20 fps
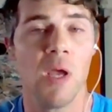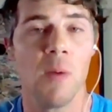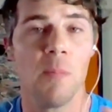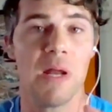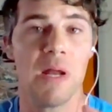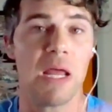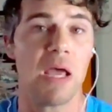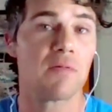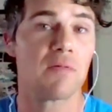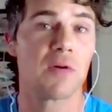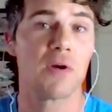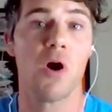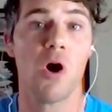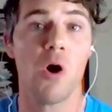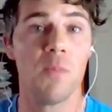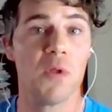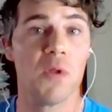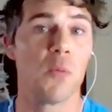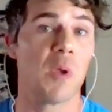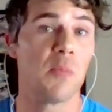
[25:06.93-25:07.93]
But every
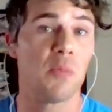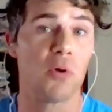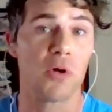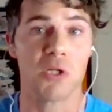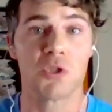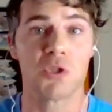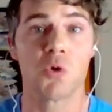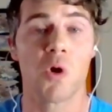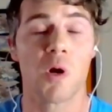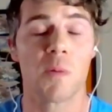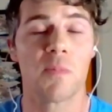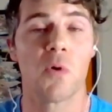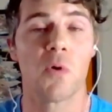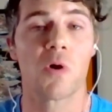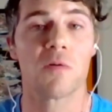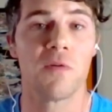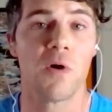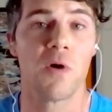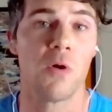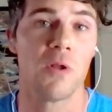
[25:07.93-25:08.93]
home that we put into our
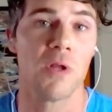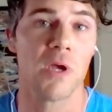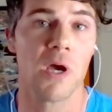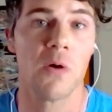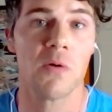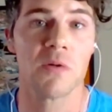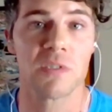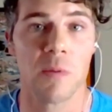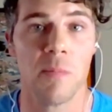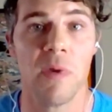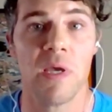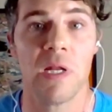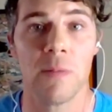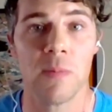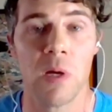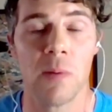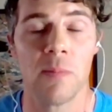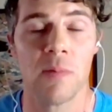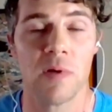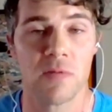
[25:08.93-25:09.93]
portfolio is a
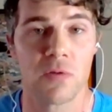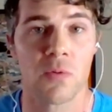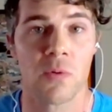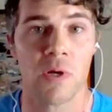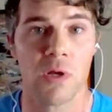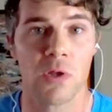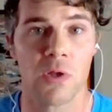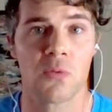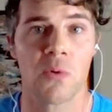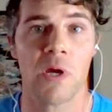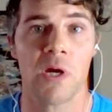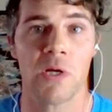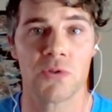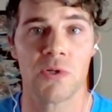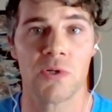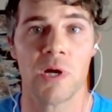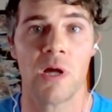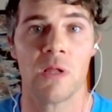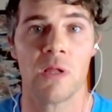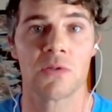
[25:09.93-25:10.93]
minimum of three three
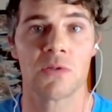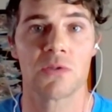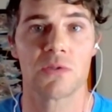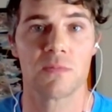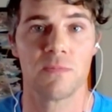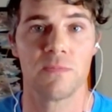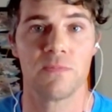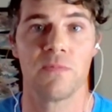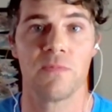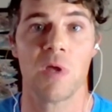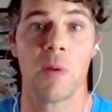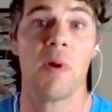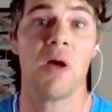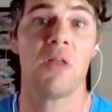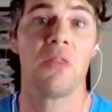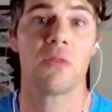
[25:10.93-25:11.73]
hundred dollars a month.